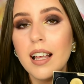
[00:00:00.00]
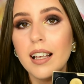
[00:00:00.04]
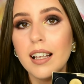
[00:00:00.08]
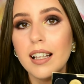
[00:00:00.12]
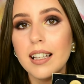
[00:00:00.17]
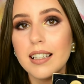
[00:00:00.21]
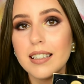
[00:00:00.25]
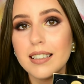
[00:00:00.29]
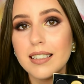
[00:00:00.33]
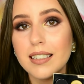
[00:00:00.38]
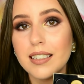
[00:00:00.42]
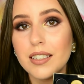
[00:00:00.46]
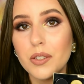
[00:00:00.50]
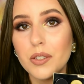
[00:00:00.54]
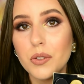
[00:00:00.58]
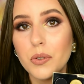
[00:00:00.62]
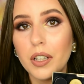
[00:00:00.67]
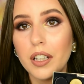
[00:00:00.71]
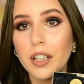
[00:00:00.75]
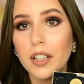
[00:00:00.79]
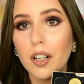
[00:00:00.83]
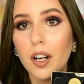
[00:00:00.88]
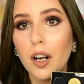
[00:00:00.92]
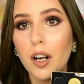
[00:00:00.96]
is
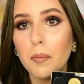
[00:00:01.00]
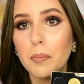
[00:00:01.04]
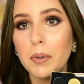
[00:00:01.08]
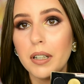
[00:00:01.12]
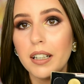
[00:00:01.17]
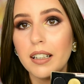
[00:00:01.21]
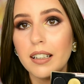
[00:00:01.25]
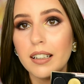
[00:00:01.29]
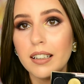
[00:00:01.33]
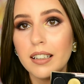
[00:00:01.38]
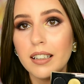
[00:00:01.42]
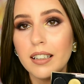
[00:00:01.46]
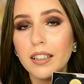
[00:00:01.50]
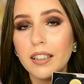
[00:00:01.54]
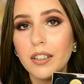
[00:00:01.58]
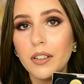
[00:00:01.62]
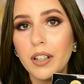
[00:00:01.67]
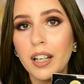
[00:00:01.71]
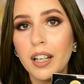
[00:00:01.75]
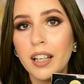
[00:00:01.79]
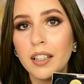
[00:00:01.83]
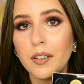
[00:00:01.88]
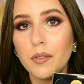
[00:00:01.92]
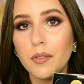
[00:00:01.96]
straight up glitter,
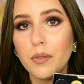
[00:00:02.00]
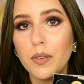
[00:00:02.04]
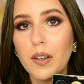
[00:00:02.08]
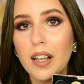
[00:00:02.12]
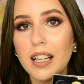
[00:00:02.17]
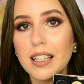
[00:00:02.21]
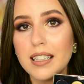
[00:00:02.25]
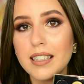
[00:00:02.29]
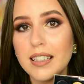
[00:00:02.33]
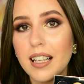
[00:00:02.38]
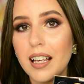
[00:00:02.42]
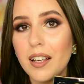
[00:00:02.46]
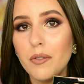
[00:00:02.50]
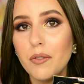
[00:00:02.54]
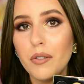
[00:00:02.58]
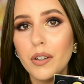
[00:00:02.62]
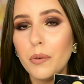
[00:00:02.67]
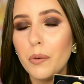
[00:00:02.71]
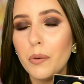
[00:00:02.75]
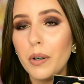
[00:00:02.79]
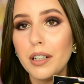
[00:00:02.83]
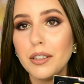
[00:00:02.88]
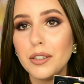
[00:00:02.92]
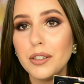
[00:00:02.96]
and it flies
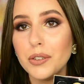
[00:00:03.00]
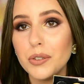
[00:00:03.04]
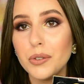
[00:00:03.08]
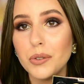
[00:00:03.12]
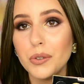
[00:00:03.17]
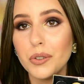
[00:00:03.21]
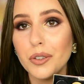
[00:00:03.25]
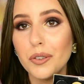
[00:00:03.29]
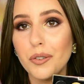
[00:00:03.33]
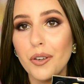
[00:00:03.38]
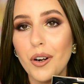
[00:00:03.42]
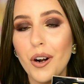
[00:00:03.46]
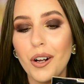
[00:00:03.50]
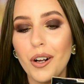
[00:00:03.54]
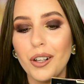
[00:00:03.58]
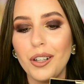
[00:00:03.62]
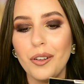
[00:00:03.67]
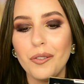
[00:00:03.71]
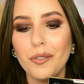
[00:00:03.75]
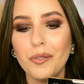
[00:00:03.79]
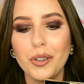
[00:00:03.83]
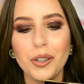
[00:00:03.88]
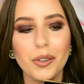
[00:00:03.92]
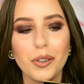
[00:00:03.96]
everywhere, just sort of all
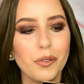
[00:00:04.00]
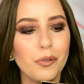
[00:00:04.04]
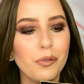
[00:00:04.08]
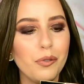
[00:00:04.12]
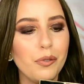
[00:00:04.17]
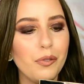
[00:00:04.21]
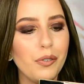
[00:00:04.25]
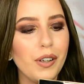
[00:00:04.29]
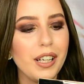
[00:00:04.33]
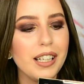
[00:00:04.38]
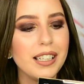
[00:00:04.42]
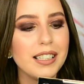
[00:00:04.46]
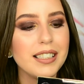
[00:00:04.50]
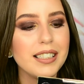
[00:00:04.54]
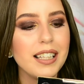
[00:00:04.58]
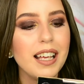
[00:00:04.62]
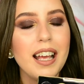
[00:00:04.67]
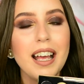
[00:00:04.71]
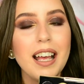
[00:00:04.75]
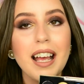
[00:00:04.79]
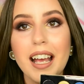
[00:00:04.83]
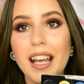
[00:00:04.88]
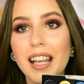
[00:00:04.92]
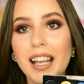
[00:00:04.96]
over your face,
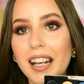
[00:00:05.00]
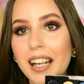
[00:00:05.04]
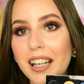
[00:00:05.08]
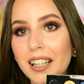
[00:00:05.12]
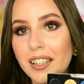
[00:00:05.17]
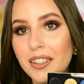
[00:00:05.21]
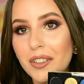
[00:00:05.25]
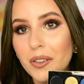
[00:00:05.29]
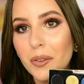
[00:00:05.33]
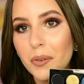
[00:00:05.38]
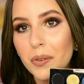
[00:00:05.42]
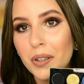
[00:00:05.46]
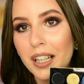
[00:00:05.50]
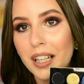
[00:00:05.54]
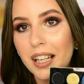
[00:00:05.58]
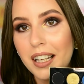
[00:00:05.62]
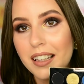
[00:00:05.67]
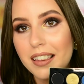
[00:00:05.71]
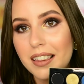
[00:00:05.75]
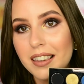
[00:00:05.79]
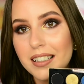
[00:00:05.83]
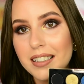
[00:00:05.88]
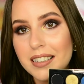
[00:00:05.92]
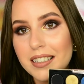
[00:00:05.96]
and I don't
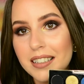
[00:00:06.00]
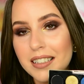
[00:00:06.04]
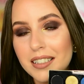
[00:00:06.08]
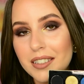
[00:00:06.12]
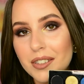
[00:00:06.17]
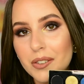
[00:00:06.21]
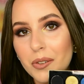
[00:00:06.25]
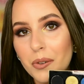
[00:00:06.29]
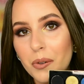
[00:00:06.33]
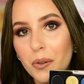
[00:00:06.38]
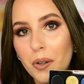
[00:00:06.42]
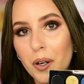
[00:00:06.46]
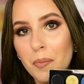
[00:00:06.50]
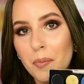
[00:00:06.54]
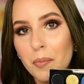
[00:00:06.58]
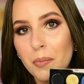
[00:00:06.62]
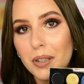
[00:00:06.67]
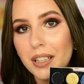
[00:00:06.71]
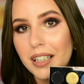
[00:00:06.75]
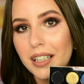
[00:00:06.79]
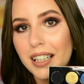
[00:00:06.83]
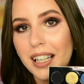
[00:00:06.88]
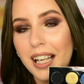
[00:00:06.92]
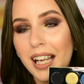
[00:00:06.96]
like this. It is
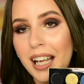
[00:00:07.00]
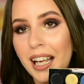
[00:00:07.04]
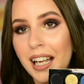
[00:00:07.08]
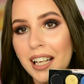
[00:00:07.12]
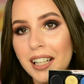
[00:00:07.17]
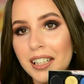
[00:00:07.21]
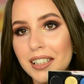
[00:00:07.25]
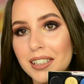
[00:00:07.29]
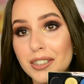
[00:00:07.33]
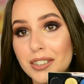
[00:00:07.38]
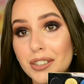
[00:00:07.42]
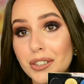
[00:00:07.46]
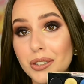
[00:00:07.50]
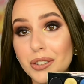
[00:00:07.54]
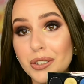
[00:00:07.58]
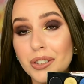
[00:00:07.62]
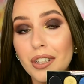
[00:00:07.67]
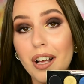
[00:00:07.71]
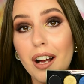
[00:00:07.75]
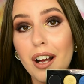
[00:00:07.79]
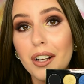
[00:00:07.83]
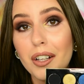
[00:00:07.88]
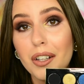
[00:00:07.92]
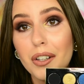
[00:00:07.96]
crumbly and it's just
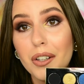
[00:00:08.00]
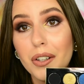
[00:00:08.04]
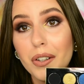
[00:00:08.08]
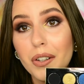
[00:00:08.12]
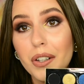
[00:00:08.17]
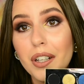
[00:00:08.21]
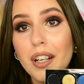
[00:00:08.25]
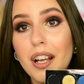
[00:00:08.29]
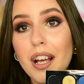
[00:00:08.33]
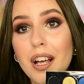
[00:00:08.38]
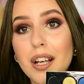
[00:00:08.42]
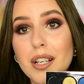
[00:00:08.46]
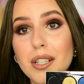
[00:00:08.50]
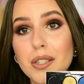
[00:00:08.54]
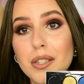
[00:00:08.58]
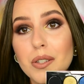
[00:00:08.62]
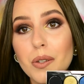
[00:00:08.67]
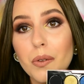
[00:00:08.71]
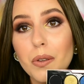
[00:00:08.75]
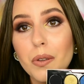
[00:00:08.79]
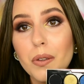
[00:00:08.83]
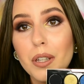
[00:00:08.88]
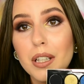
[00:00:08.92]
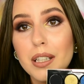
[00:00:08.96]
not good.
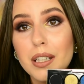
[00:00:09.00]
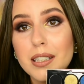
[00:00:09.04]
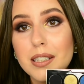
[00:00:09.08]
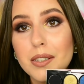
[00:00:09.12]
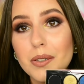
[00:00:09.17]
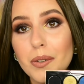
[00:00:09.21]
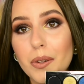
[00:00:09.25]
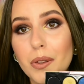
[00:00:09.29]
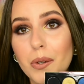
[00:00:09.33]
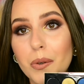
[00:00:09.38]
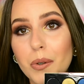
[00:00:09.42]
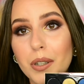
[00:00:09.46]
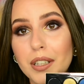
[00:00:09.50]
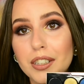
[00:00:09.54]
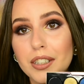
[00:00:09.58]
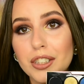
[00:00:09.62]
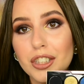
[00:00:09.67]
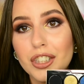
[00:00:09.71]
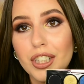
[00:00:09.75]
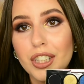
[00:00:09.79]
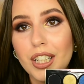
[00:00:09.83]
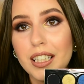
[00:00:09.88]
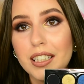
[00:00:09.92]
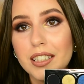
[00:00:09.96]
So these three
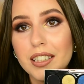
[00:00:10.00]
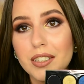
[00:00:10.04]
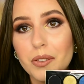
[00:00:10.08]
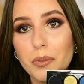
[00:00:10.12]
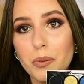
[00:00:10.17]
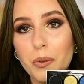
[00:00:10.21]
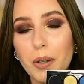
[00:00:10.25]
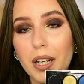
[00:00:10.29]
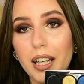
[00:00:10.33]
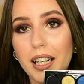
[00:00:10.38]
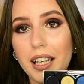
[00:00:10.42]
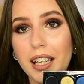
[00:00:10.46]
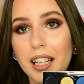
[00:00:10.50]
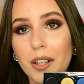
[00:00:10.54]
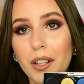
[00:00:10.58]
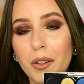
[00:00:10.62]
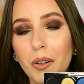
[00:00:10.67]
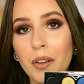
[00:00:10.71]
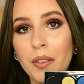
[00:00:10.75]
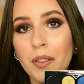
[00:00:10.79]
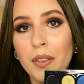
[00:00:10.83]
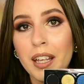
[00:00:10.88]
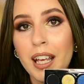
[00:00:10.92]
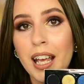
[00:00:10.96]
shades right here
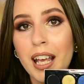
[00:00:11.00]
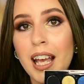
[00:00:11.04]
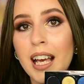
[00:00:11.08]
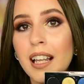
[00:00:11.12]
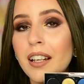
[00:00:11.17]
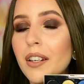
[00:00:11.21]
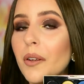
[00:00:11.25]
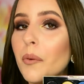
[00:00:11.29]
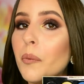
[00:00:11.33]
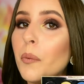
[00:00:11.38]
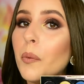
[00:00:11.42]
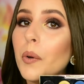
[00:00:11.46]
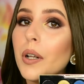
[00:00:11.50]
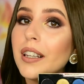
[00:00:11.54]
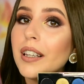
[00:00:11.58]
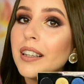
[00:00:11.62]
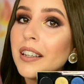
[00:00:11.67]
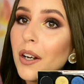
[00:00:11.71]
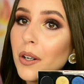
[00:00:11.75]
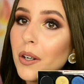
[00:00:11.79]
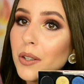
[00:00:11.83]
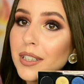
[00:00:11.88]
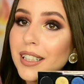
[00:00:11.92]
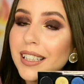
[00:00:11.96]
on the end will
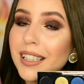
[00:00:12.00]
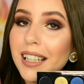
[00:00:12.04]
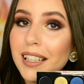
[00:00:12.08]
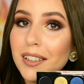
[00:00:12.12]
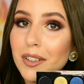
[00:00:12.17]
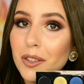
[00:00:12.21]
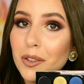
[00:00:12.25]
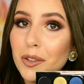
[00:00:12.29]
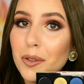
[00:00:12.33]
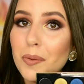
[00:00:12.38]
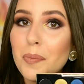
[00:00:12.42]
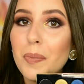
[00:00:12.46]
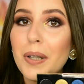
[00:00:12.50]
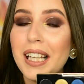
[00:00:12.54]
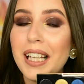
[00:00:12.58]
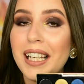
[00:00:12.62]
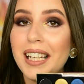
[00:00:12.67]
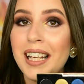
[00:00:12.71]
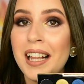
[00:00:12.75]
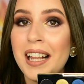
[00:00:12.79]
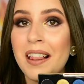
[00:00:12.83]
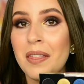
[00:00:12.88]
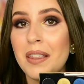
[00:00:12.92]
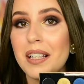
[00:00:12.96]
not get to
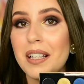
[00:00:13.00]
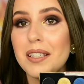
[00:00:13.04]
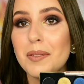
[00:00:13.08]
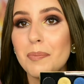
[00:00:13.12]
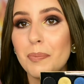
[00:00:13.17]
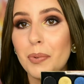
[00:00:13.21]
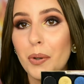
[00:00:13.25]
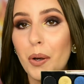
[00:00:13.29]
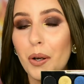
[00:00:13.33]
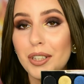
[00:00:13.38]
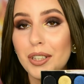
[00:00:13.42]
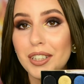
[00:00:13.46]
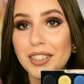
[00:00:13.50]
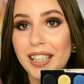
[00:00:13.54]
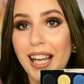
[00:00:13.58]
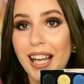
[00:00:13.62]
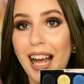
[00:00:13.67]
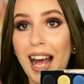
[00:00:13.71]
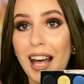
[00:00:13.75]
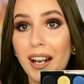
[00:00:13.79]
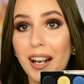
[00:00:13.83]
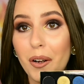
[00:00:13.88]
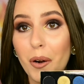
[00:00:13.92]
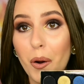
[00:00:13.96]
play in this project
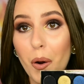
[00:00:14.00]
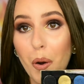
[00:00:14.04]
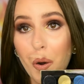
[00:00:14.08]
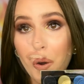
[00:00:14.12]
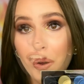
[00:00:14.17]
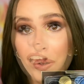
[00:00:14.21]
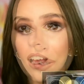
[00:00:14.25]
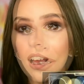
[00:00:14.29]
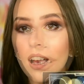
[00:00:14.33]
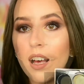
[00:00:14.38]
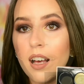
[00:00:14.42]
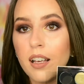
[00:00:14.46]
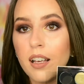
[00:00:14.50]
at all.